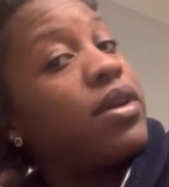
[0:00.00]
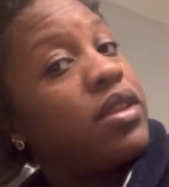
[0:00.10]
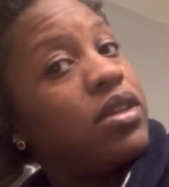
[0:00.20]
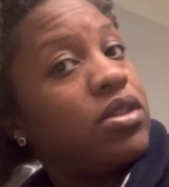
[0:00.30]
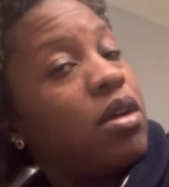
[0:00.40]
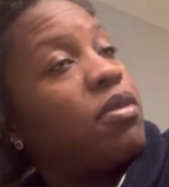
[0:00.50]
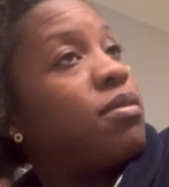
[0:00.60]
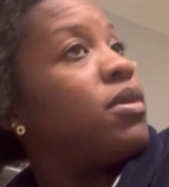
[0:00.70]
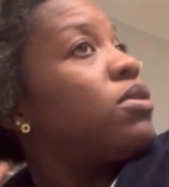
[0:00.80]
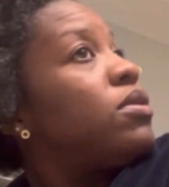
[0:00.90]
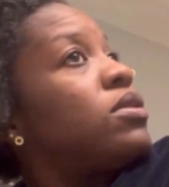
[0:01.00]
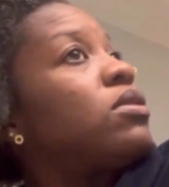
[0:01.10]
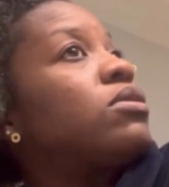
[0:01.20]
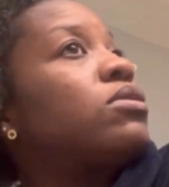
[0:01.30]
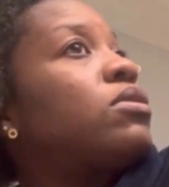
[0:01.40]
I think saw palmetto has
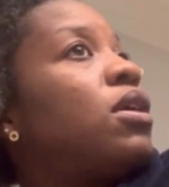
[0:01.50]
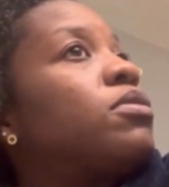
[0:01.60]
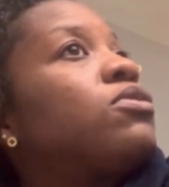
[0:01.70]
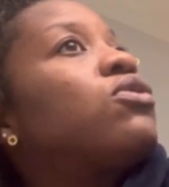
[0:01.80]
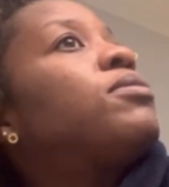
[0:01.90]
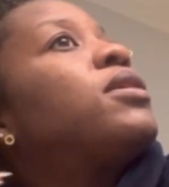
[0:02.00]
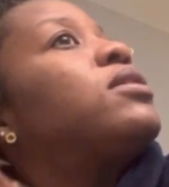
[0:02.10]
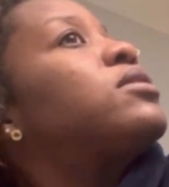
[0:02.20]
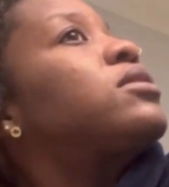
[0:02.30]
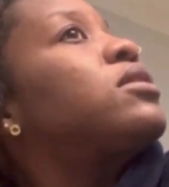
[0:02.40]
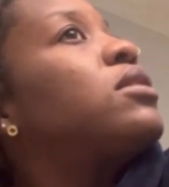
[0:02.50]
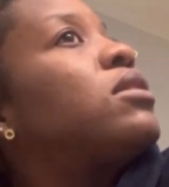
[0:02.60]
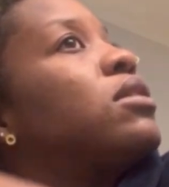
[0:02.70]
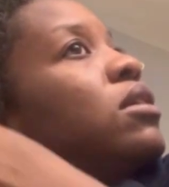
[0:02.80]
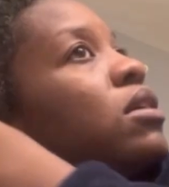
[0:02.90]
also helped tremendously
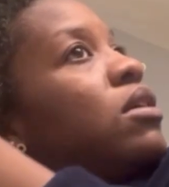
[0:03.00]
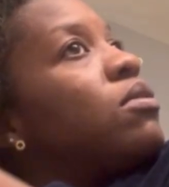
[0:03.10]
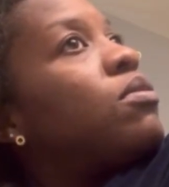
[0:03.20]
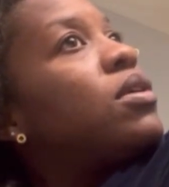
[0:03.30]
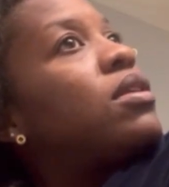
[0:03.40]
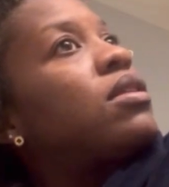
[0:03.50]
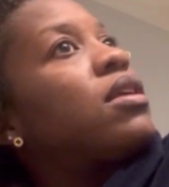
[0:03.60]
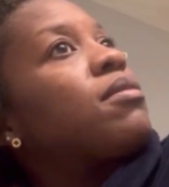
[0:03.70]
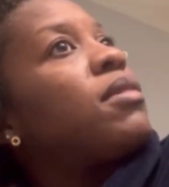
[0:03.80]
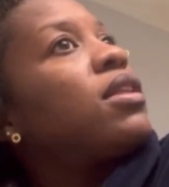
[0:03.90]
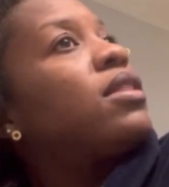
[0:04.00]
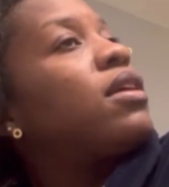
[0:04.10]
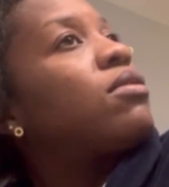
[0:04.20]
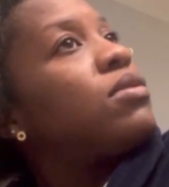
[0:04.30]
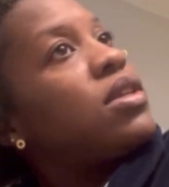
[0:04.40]
with like my
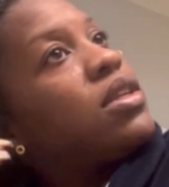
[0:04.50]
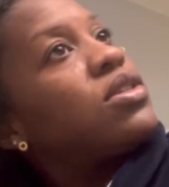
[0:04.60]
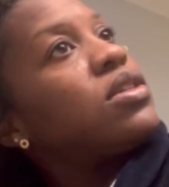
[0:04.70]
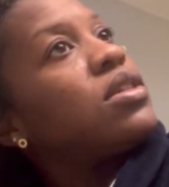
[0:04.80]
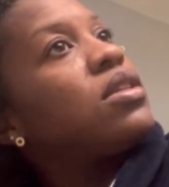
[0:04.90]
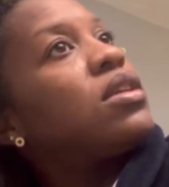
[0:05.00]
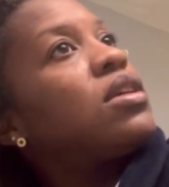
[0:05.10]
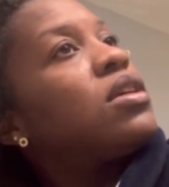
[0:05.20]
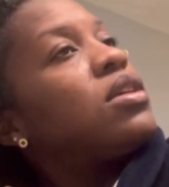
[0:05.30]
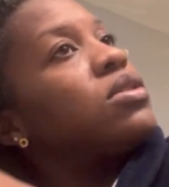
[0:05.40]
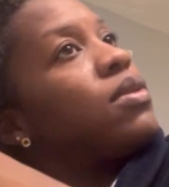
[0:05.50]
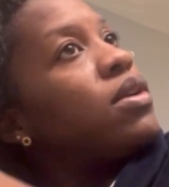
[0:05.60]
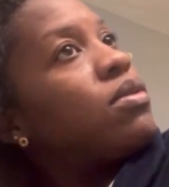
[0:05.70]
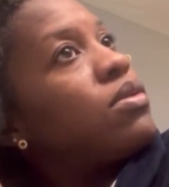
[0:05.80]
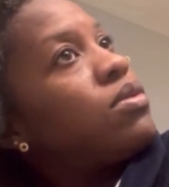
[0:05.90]
length retention, so I
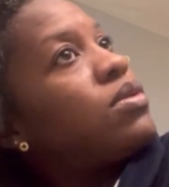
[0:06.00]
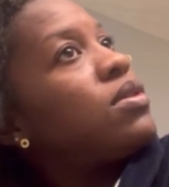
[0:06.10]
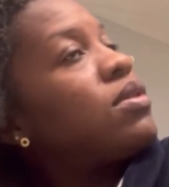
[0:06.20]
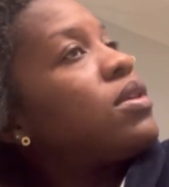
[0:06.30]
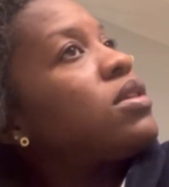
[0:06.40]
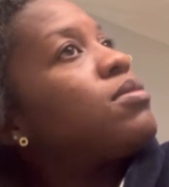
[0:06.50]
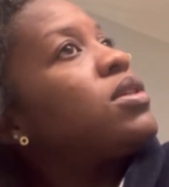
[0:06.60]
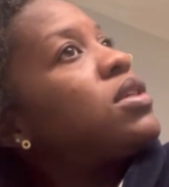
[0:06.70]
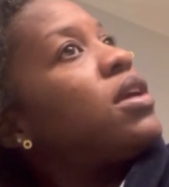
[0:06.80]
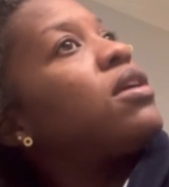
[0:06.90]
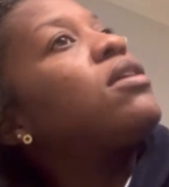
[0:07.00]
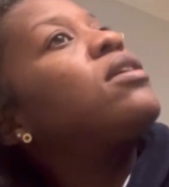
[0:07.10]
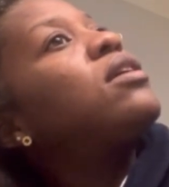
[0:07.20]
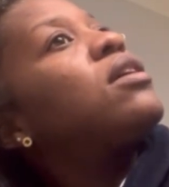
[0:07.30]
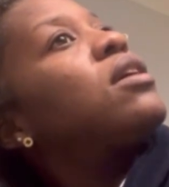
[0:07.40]
don't lose nearly as much hair
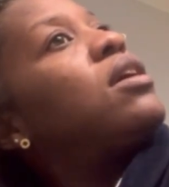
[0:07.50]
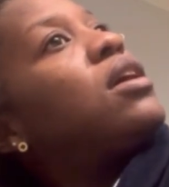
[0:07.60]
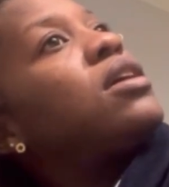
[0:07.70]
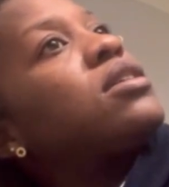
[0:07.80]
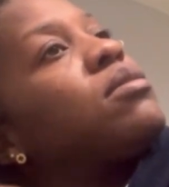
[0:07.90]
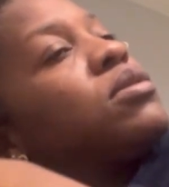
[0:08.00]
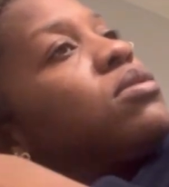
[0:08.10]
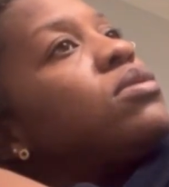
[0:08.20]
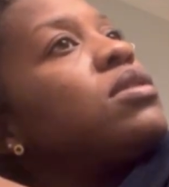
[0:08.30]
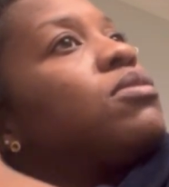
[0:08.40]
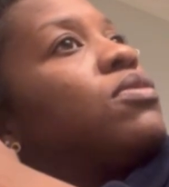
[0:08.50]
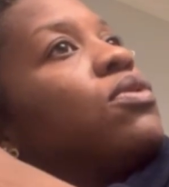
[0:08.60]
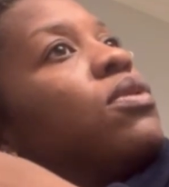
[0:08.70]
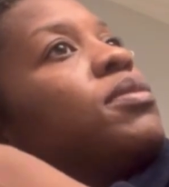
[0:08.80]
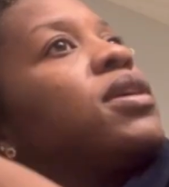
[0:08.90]
as I was using
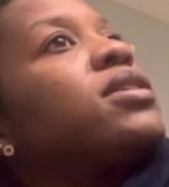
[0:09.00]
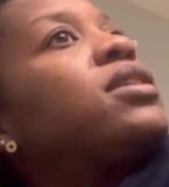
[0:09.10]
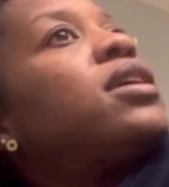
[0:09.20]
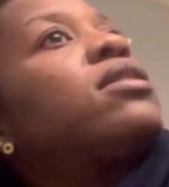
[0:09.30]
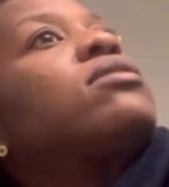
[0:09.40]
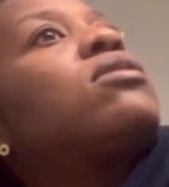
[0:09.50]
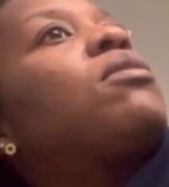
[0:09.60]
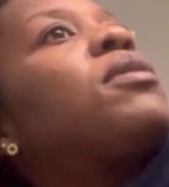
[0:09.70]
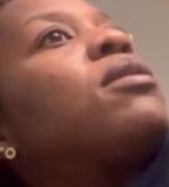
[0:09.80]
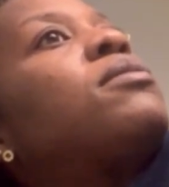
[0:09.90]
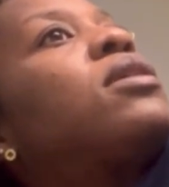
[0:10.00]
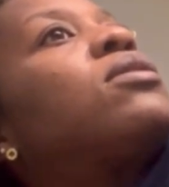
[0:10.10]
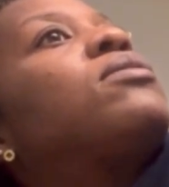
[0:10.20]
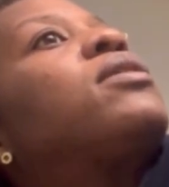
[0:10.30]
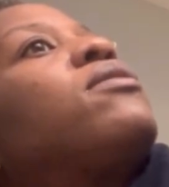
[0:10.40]
before because I take the saw
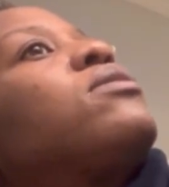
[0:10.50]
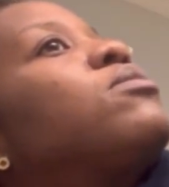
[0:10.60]
palmetto every